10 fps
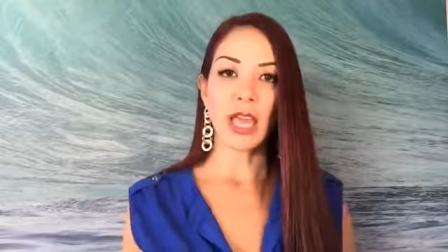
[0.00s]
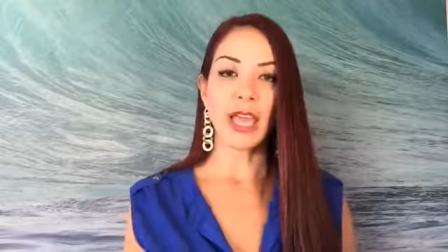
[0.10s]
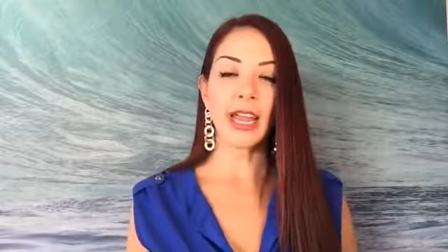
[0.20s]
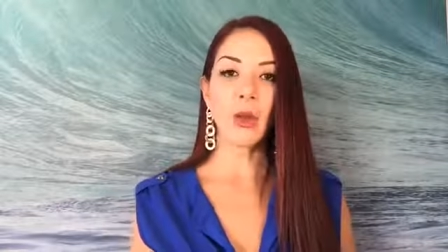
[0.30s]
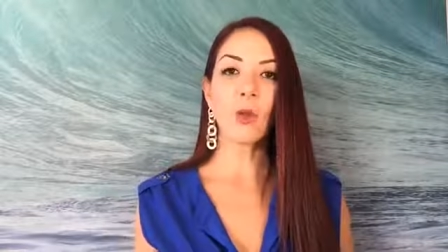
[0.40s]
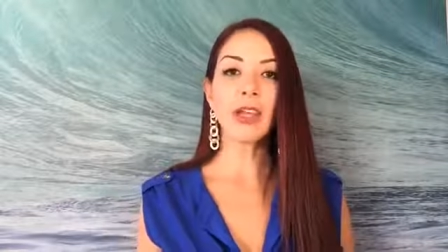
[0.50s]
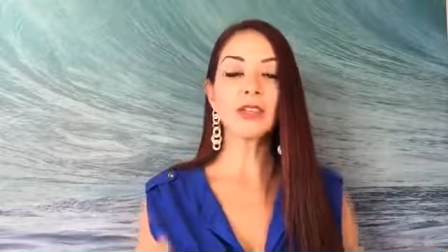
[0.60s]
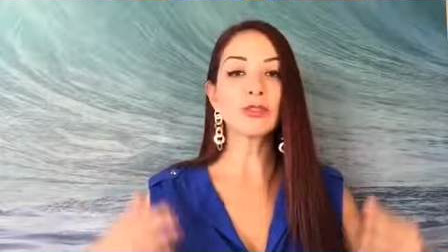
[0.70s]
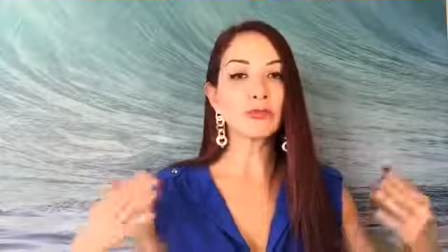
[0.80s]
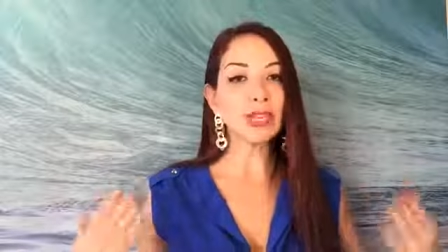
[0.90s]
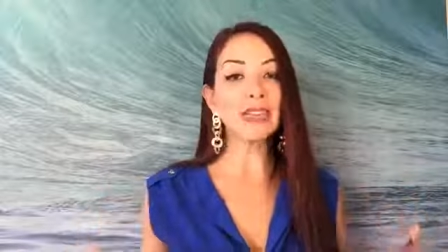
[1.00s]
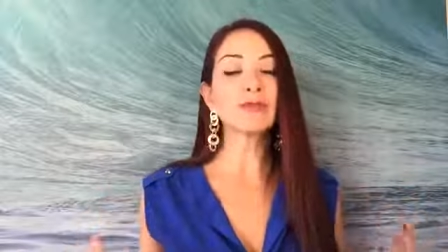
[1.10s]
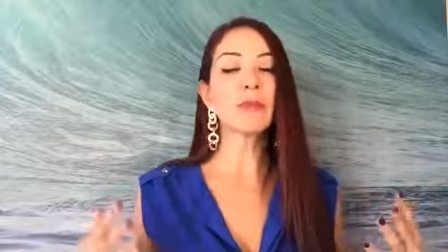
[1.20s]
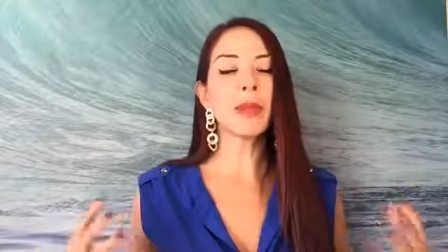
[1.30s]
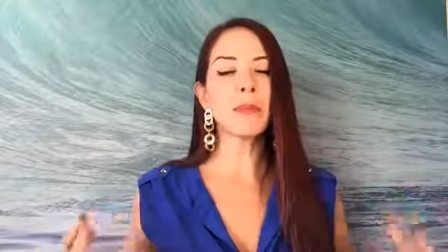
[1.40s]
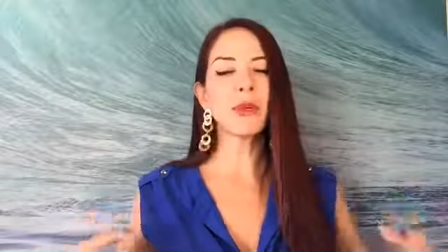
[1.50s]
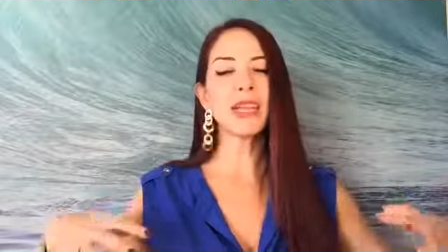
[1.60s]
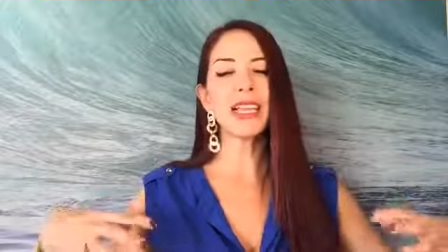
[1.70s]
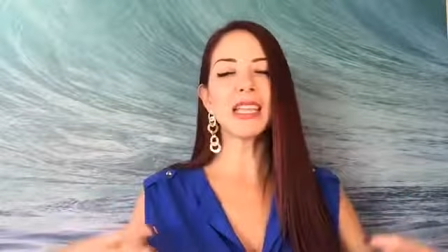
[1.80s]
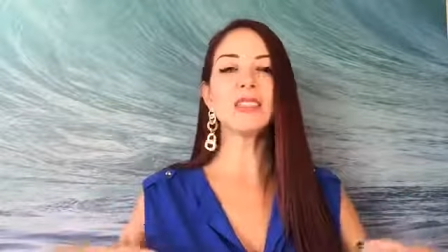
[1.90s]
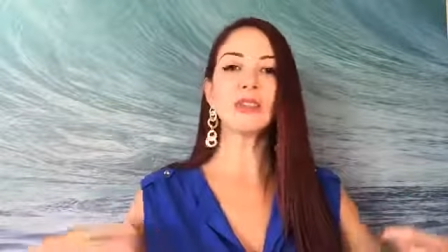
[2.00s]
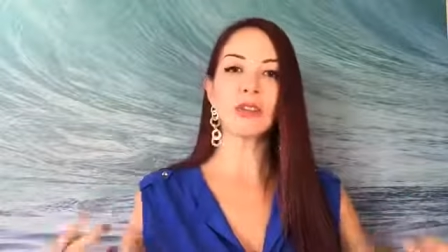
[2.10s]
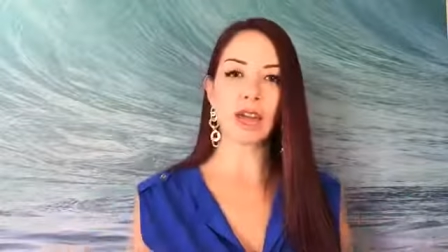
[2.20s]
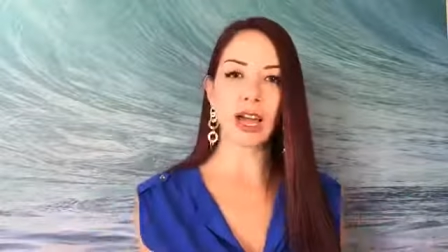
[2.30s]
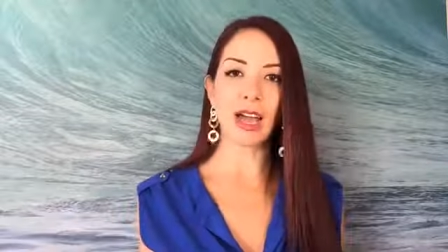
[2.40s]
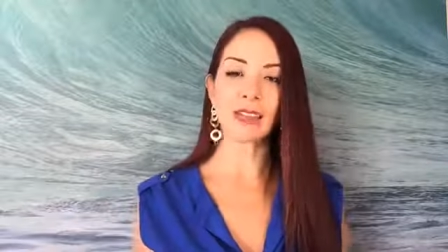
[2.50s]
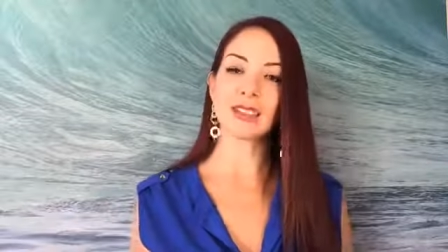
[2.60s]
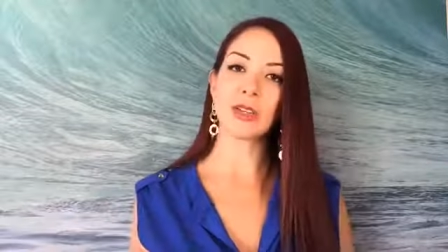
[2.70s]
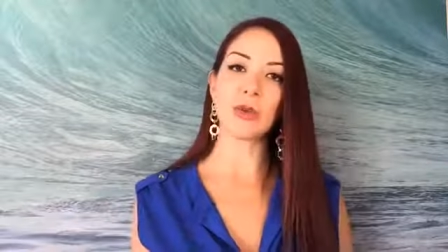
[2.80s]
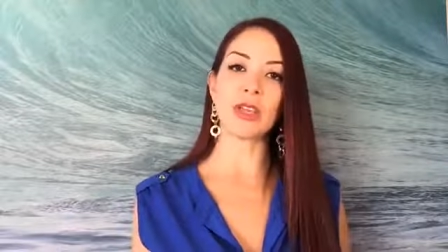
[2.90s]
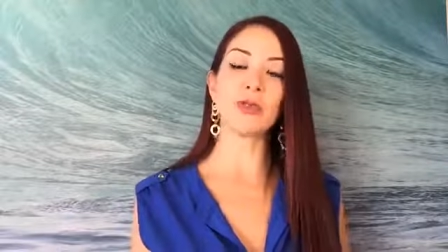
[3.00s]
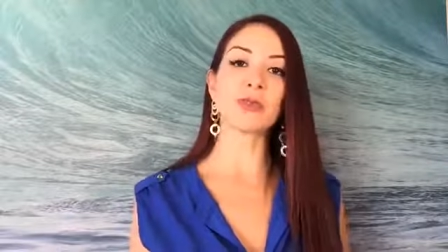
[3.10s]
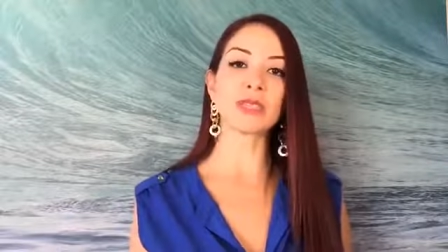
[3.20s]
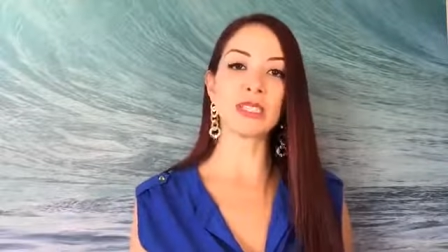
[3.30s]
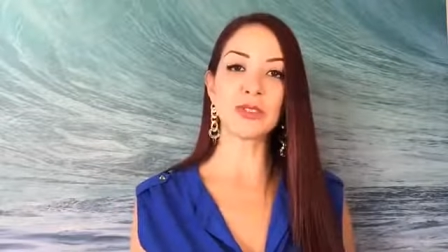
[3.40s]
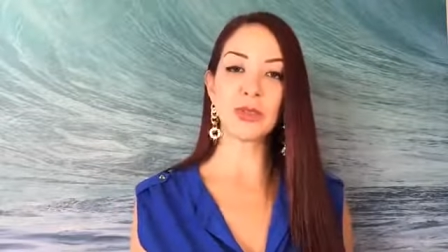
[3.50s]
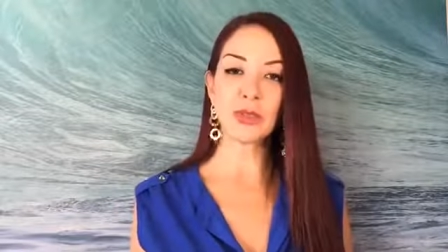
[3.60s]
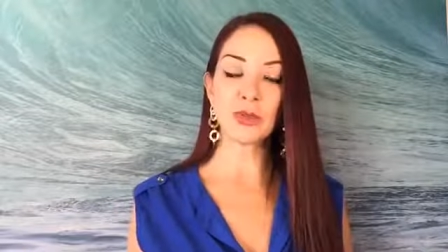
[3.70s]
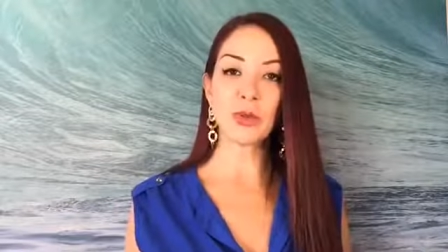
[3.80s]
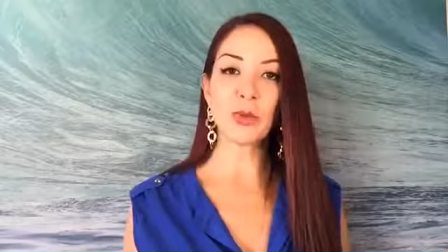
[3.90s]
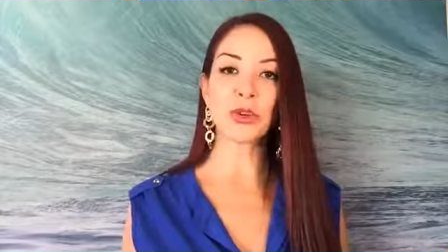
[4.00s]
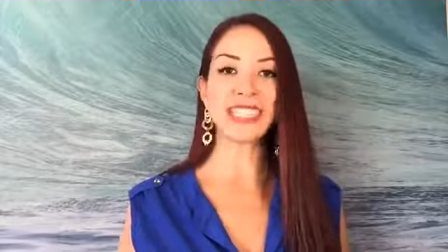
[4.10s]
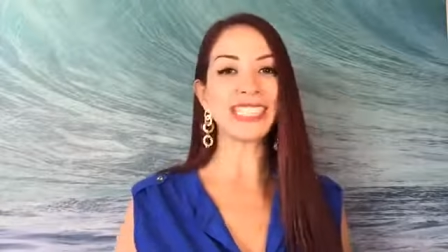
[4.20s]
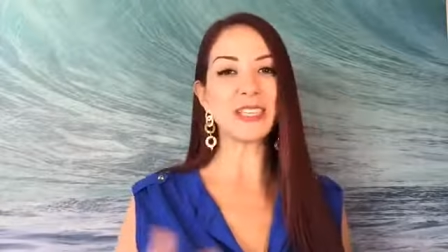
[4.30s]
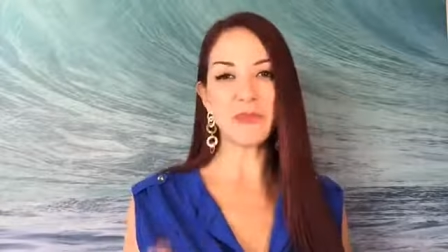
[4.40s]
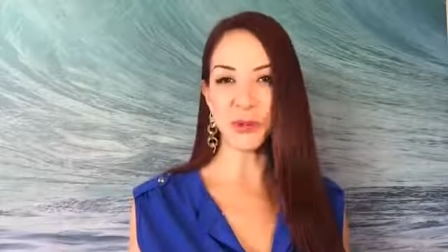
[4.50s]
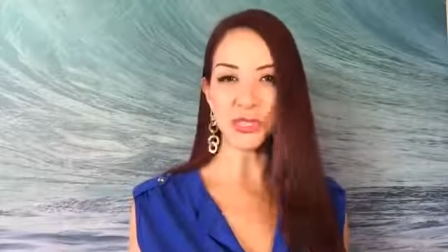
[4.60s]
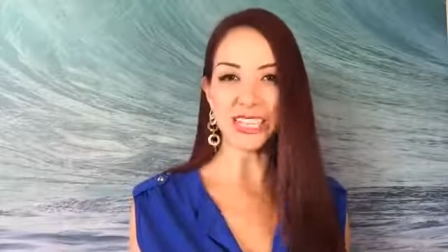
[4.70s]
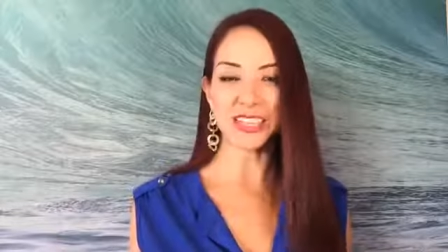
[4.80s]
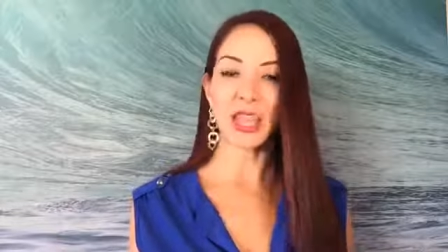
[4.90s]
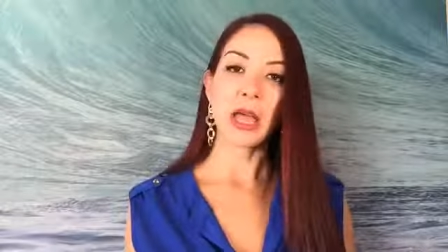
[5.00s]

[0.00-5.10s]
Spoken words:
And I want you to really remember and get into your heart that the way you present it to the world is important.